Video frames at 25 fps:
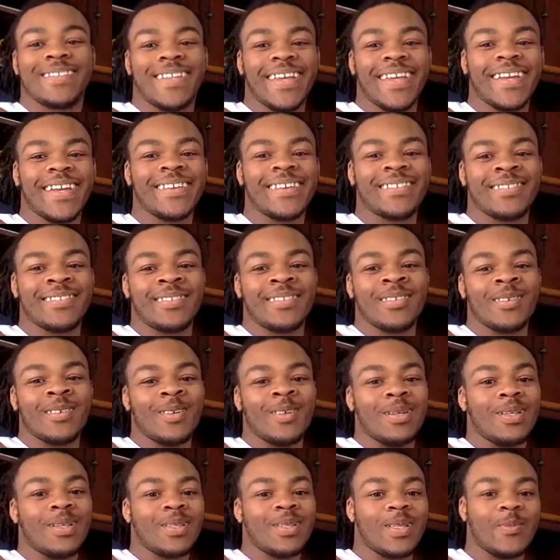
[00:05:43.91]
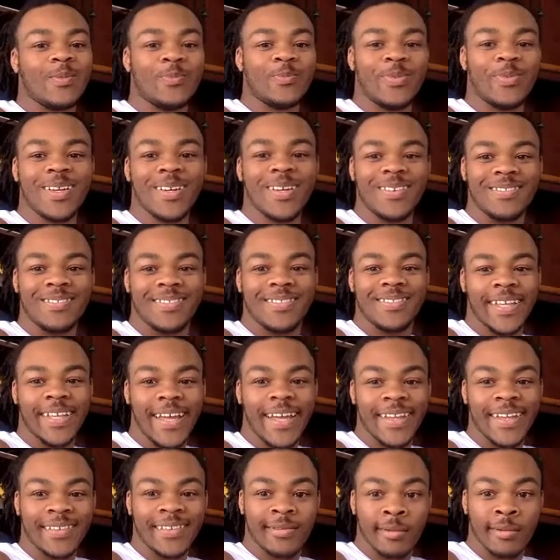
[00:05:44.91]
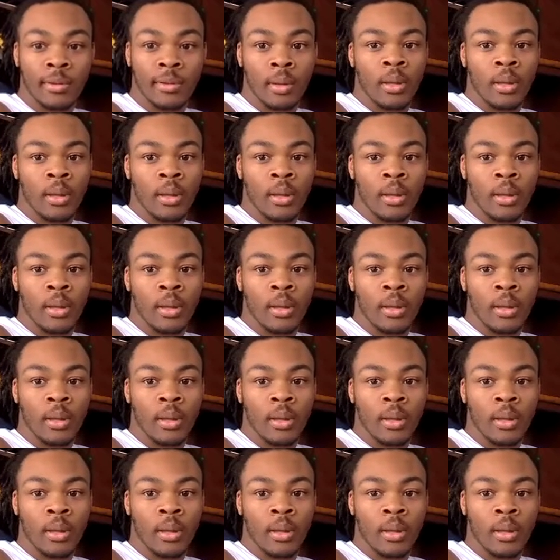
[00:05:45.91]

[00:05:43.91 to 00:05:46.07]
takes to build sets,